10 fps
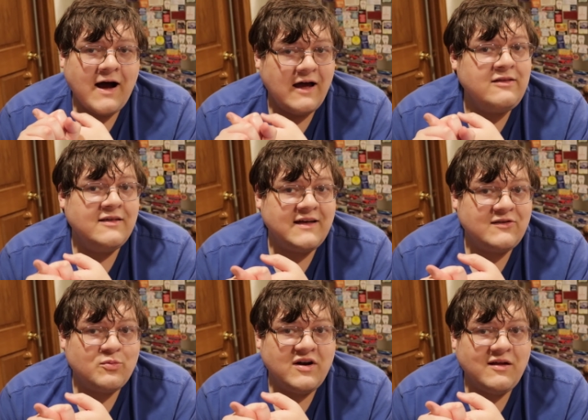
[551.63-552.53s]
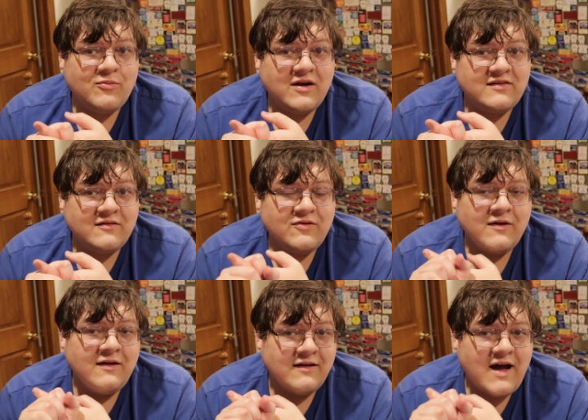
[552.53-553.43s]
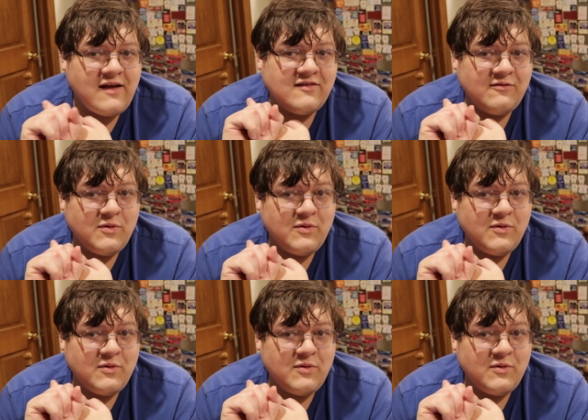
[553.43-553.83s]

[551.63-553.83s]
I think that's pretty impressive. Geist have